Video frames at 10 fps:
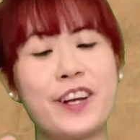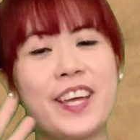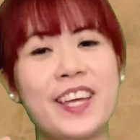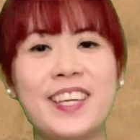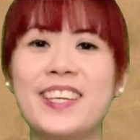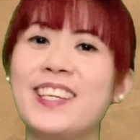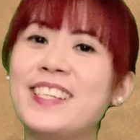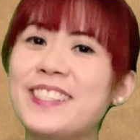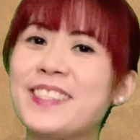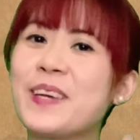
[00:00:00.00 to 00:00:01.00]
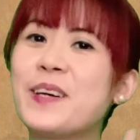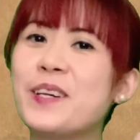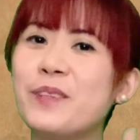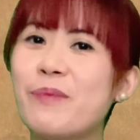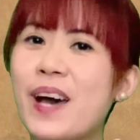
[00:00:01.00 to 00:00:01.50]
friends,
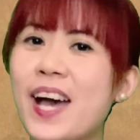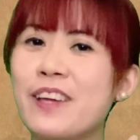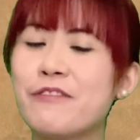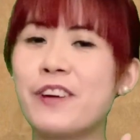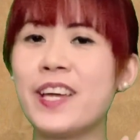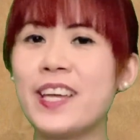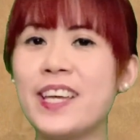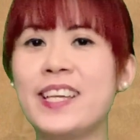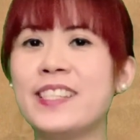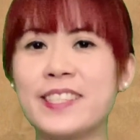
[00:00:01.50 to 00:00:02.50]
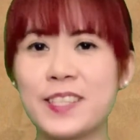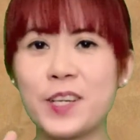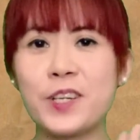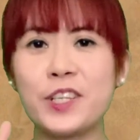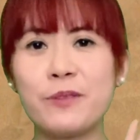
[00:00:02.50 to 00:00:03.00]
goodbye friends,
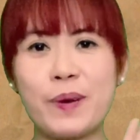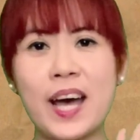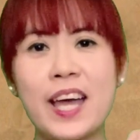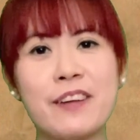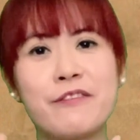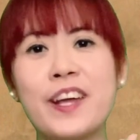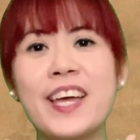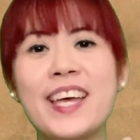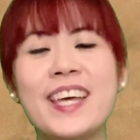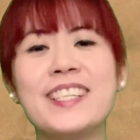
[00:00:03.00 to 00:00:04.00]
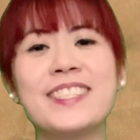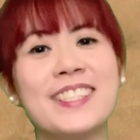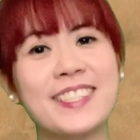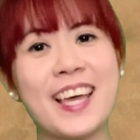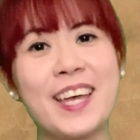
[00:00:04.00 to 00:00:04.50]
goodbye friends.
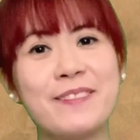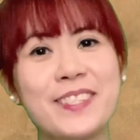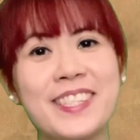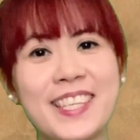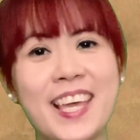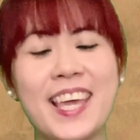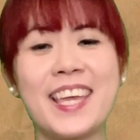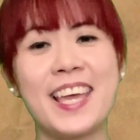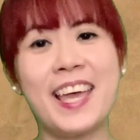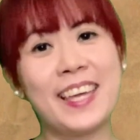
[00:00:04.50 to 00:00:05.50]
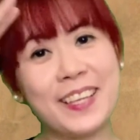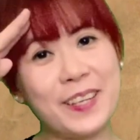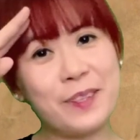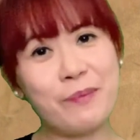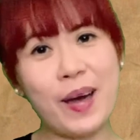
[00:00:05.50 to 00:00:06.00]
It's time to say
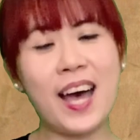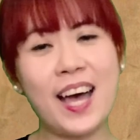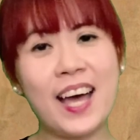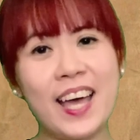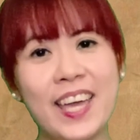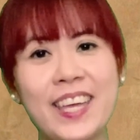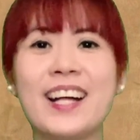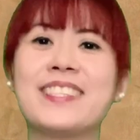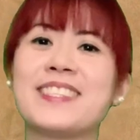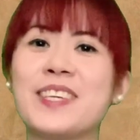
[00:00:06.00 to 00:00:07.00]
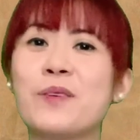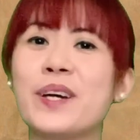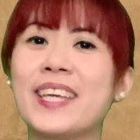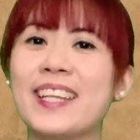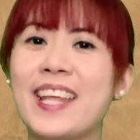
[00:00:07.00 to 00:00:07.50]
goodbye. I'll see you
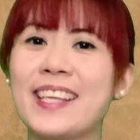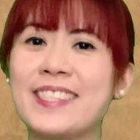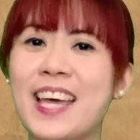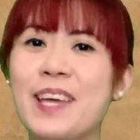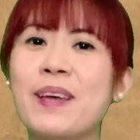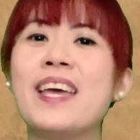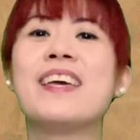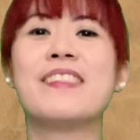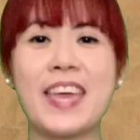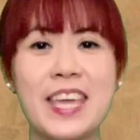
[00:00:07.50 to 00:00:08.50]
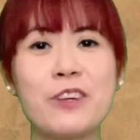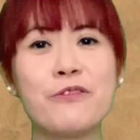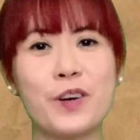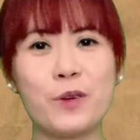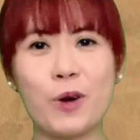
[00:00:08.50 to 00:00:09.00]
again next time. Thank you for